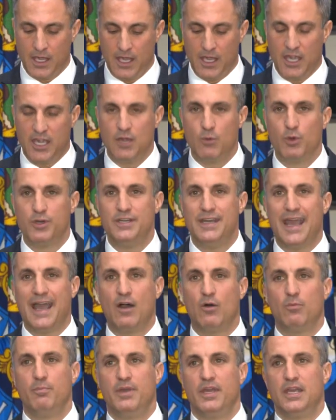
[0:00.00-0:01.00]
He would
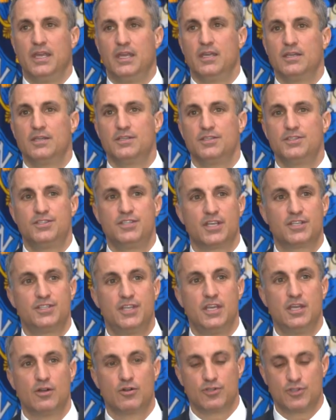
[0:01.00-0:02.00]
now be
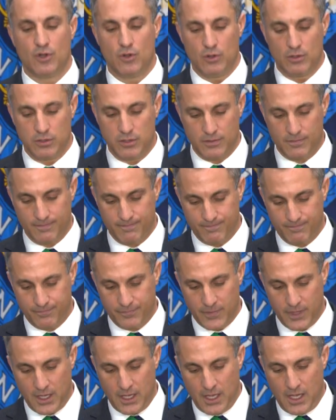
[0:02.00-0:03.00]
60 years old.
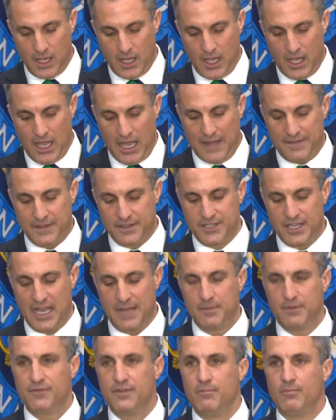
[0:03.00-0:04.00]
At the
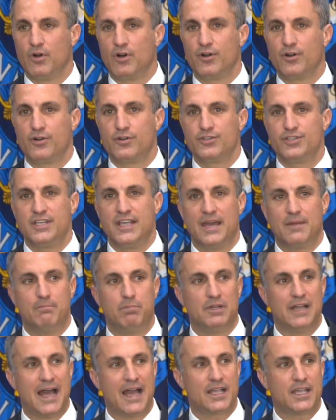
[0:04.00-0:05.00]
time of the murders, he had
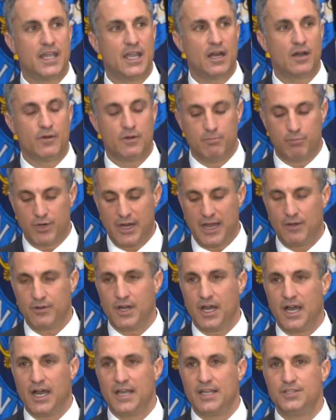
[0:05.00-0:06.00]
black hair and brown
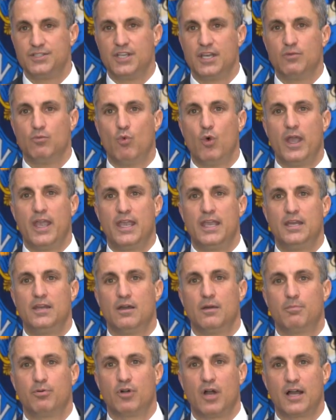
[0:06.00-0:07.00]
eyes and weighed
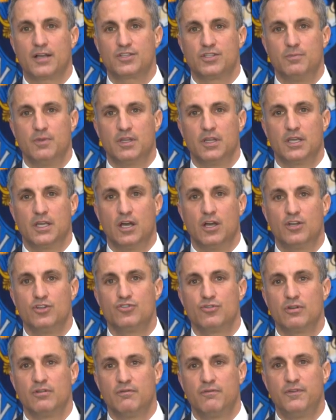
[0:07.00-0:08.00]
approximately
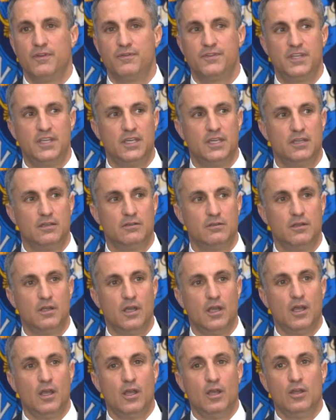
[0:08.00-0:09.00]
115
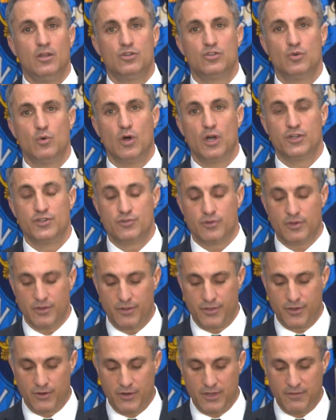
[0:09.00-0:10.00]
to
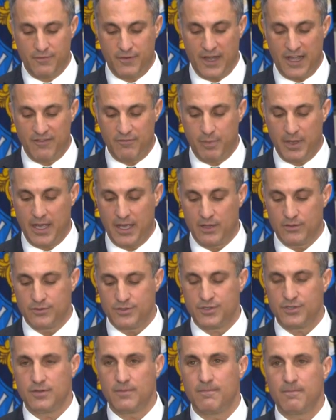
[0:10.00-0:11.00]
135
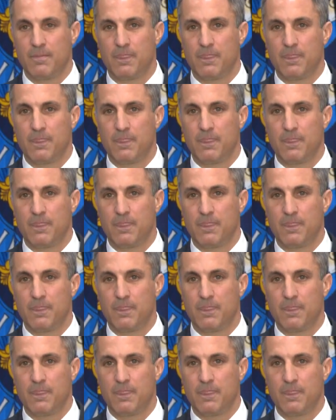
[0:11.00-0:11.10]
pounds.